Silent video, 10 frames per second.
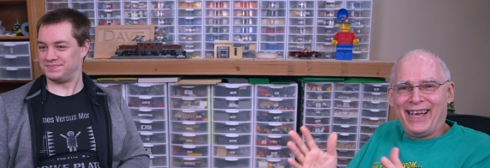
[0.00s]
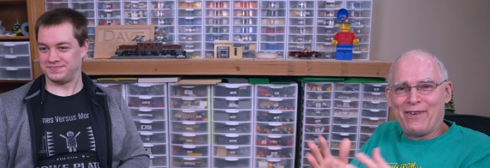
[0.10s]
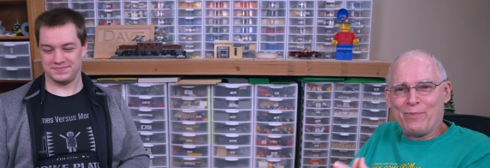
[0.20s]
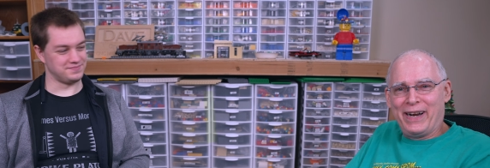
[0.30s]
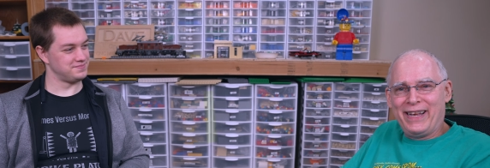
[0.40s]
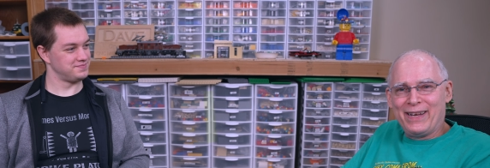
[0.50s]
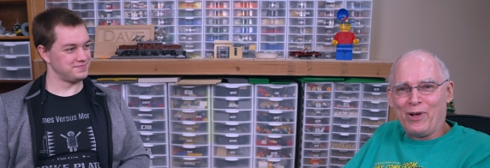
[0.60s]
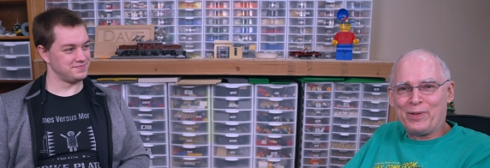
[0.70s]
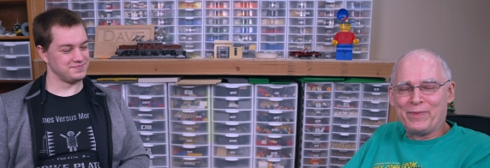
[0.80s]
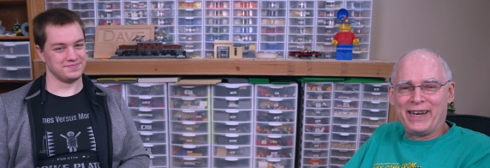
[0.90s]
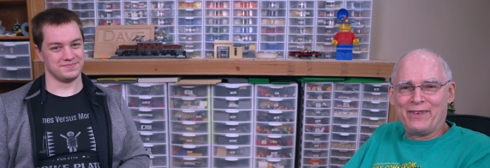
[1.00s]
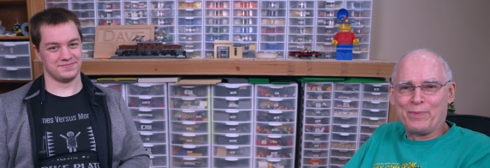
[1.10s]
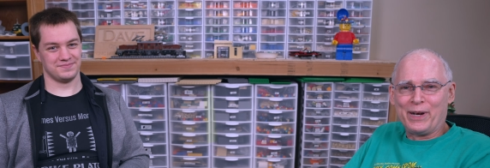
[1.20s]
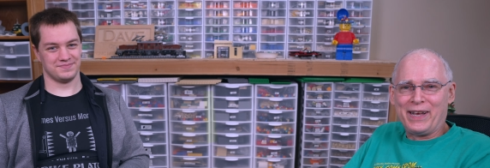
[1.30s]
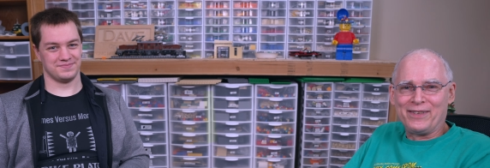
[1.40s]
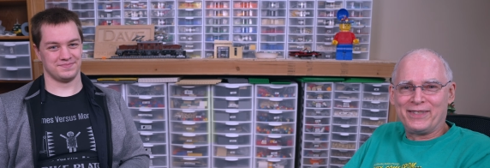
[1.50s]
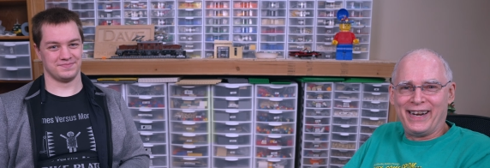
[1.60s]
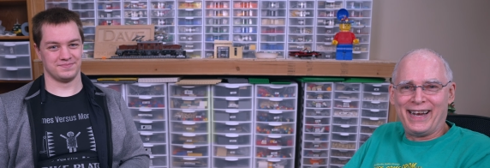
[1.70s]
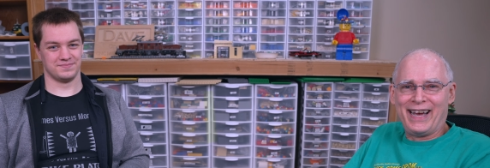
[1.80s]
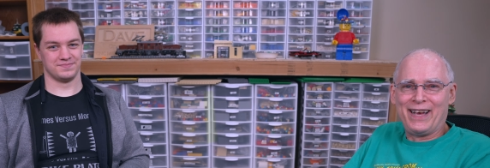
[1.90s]
Speaker 1: Hey everybody, welcome to Dave's Brick House.
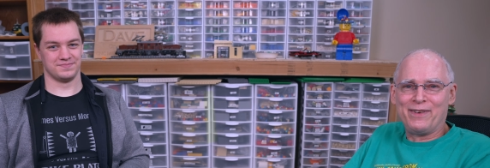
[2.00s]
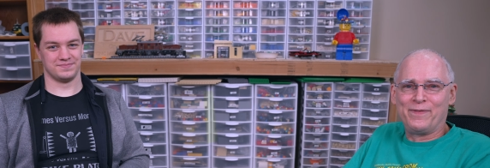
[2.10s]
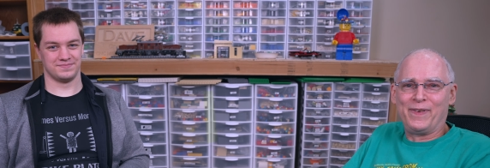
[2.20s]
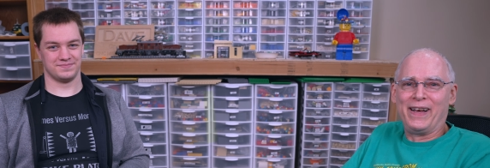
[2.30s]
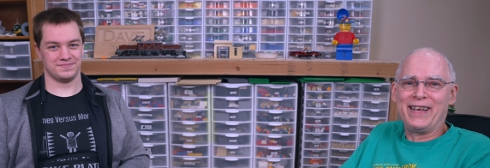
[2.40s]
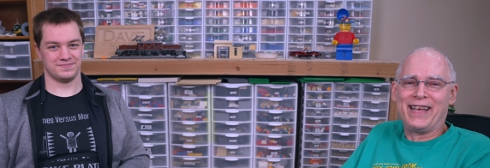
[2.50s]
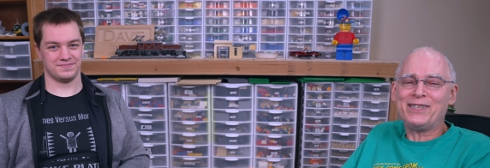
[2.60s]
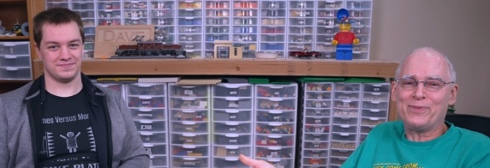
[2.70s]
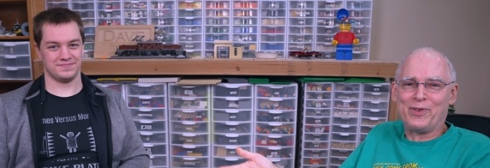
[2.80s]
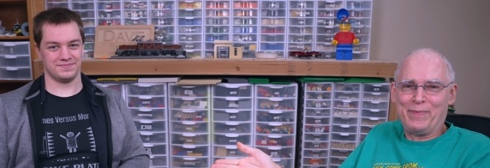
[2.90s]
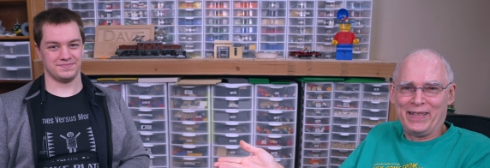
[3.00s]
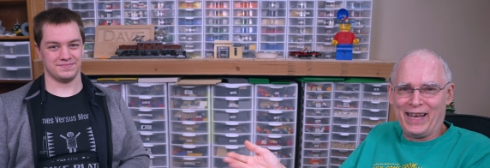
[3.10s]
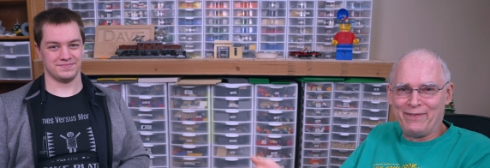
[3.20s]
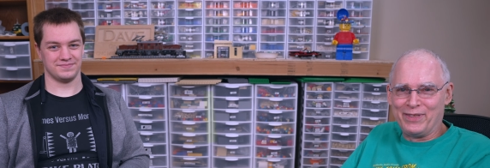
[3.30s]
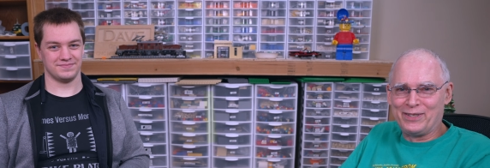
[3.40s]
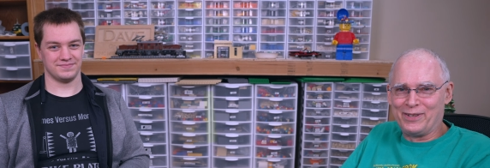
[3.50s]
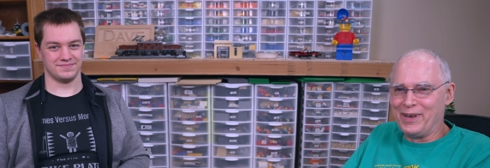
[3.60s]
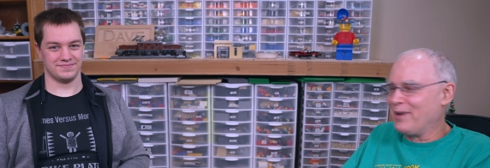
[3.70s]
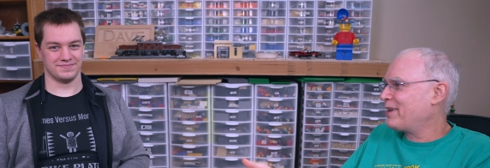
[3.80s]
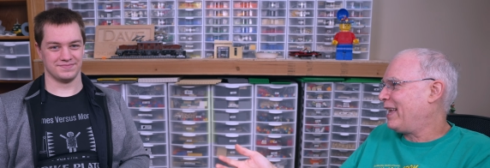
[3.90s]
Today I have a guest with me live in the
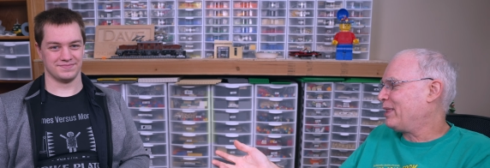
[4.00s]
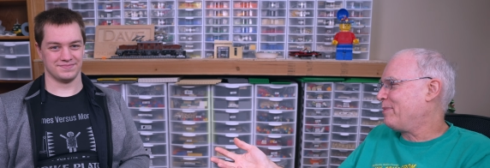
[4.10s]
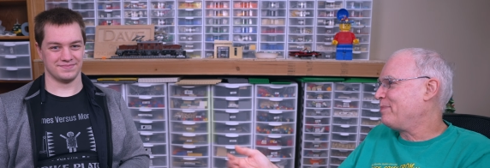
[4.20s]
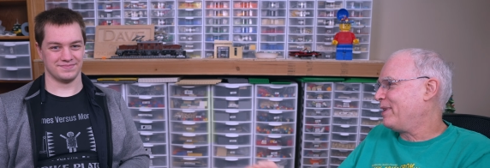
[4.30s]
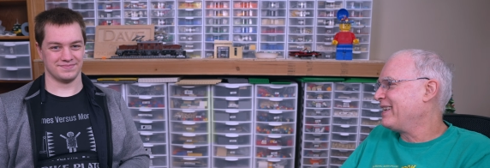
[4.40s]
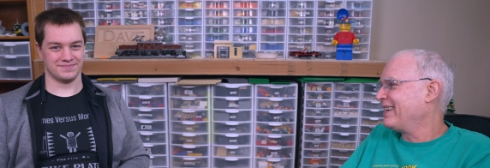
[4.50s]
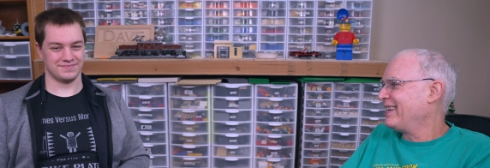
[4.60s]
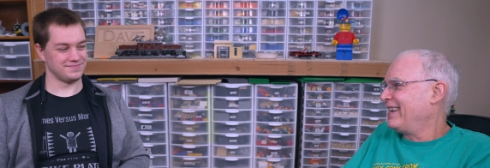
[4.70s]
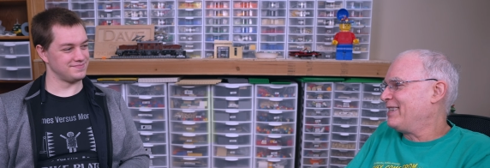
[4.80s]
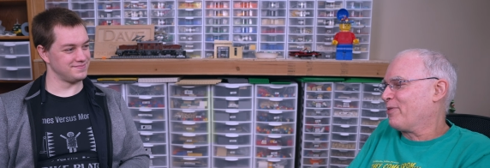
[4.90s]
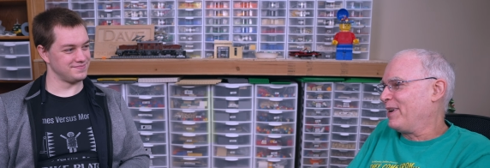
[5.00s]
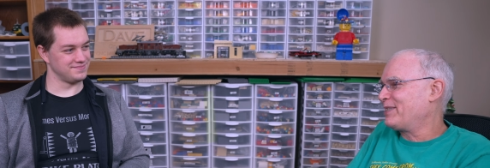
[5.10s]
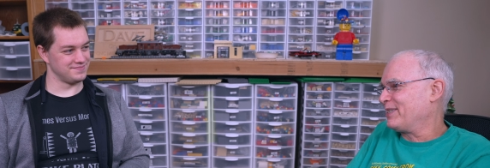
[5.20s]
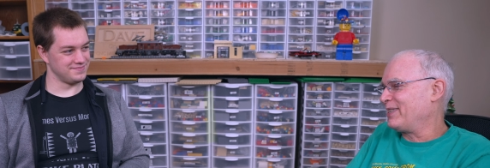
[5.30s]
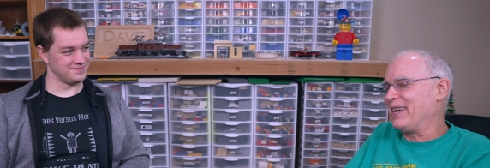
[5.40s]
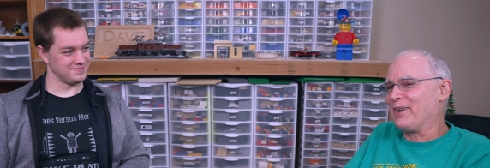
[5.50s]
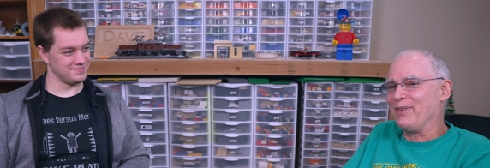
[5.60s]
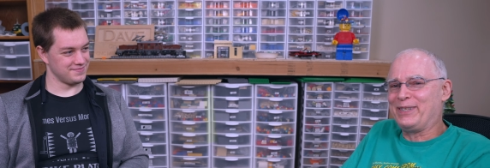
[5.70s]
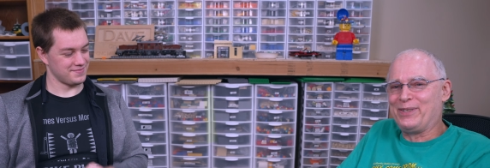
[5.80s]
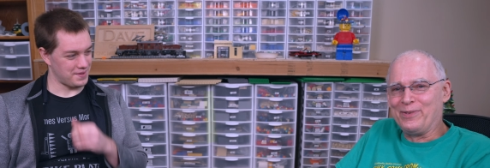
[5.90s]
studio, Caleb Inman. He's graciously
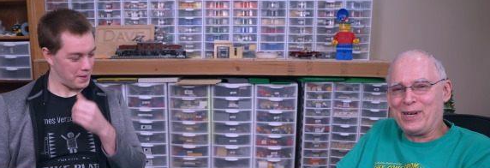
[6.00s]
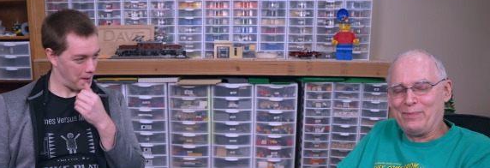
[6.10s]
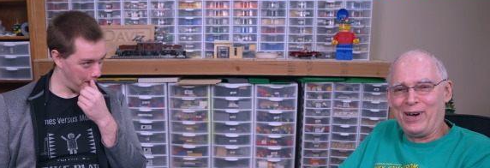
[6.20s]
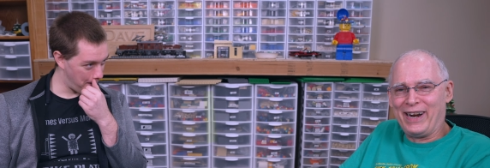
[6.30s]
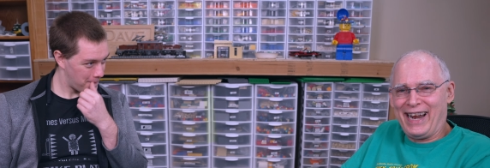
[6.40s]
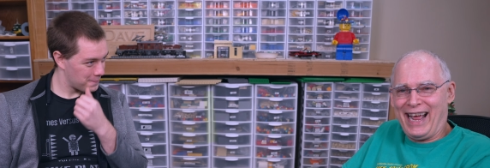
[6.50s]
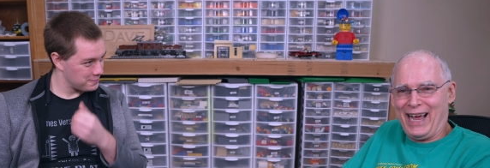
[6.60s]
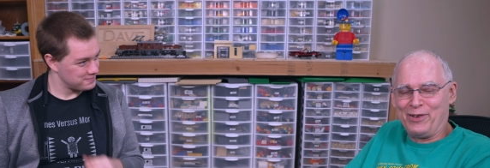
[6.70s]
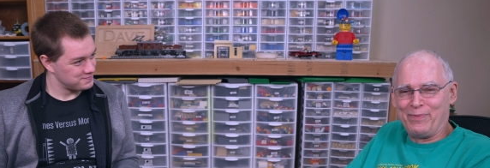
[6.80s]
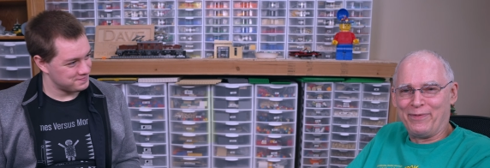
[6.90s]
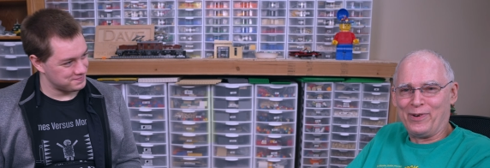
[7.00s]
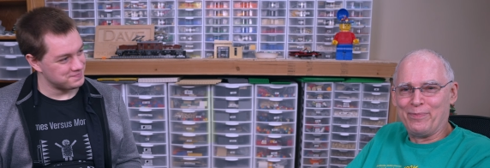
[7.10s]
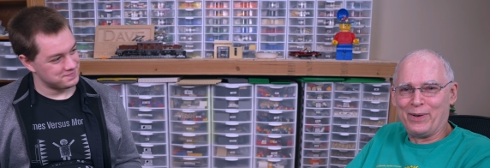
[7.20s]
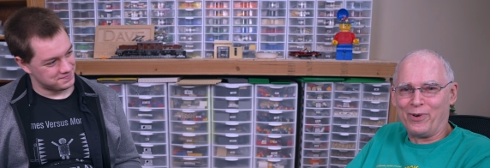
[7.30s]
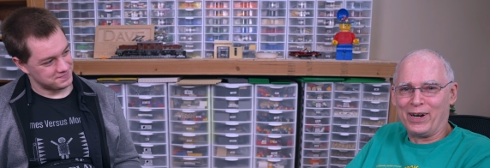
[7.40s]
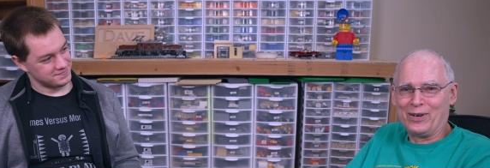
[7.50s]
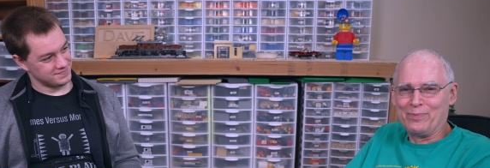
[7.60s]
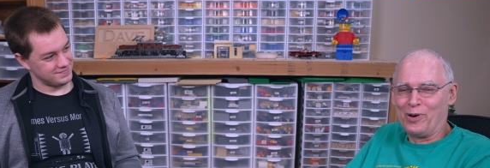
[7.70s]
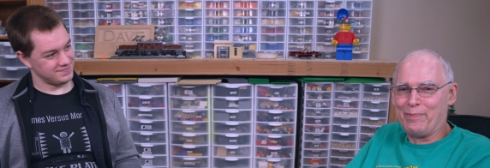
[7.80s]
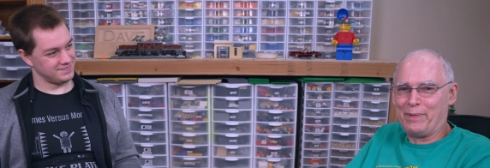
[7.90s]
agreed to come on and hang out with me for a bit. We're gonna learn
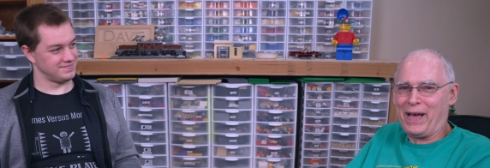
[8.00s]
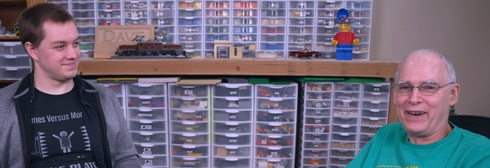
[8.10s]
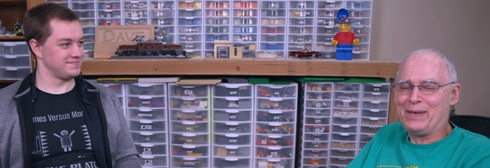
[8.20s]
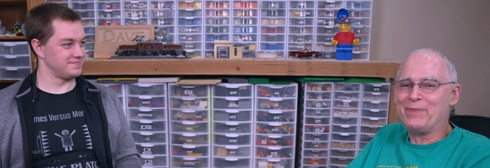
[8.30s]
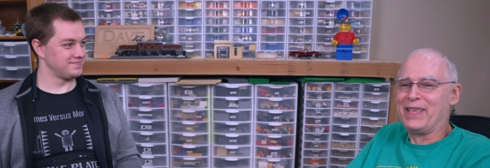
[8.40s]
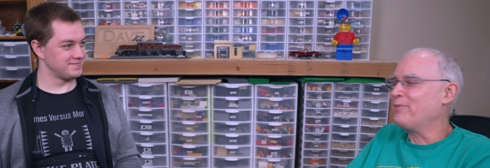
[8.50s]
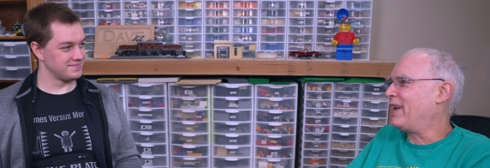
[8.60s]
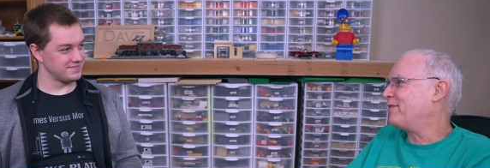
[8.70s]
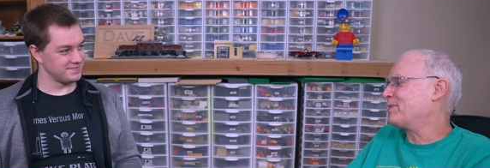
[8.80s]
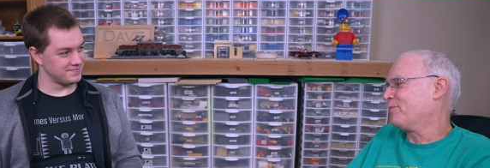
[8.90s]
more about him and then we have